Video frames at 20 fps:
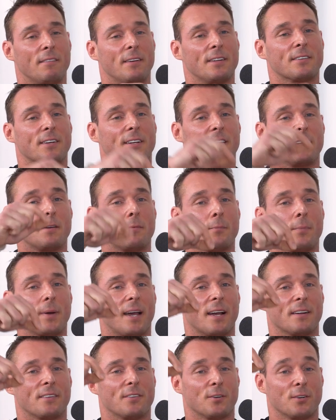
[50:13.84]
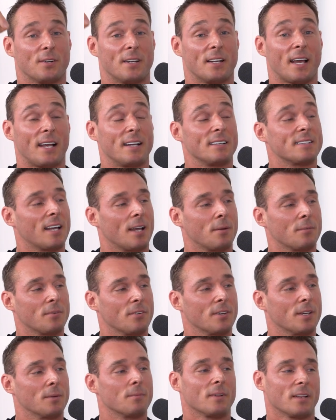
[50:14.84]
If it's going to impact your nighttime
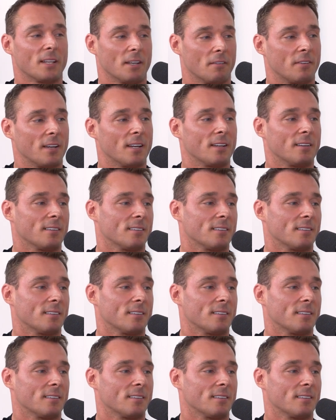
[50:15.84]
sleep, leave it.